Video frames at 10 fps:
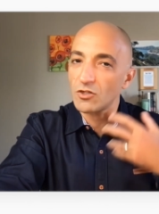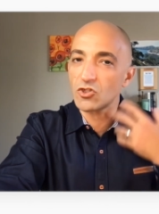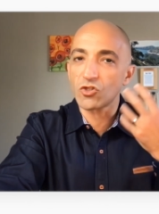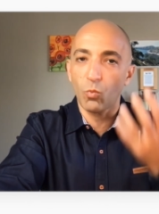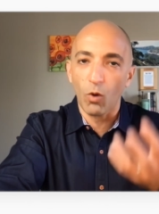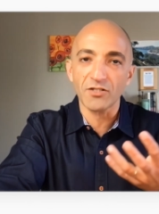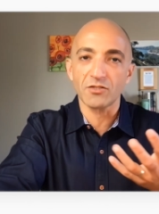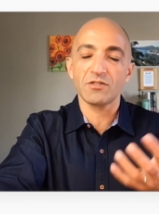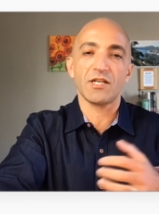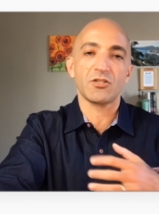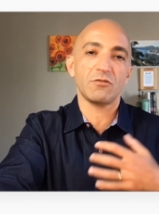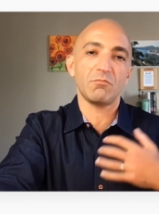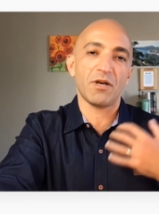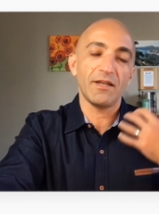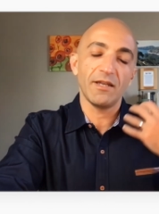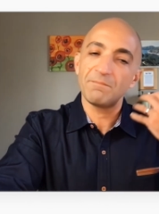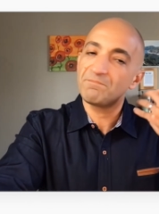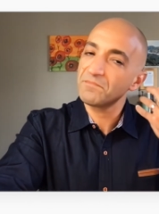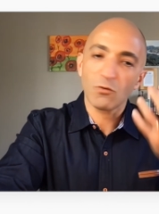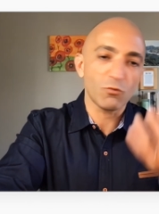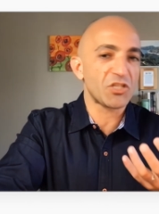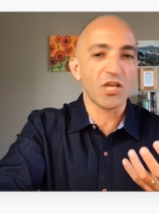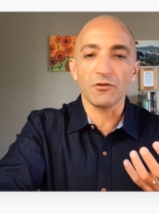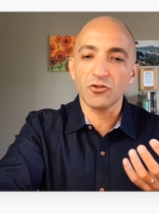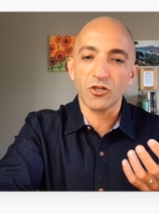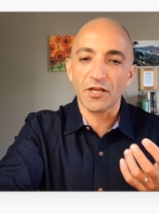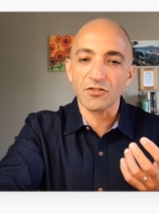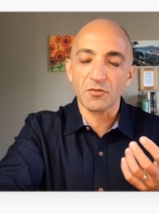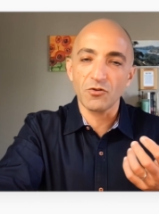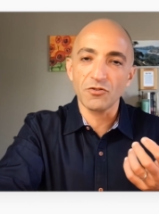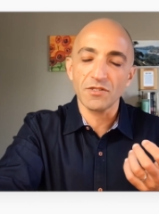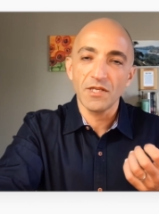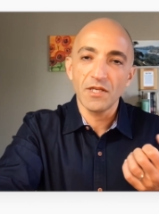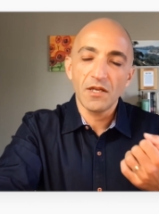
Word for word: not just watch the session, but reach out to the customers.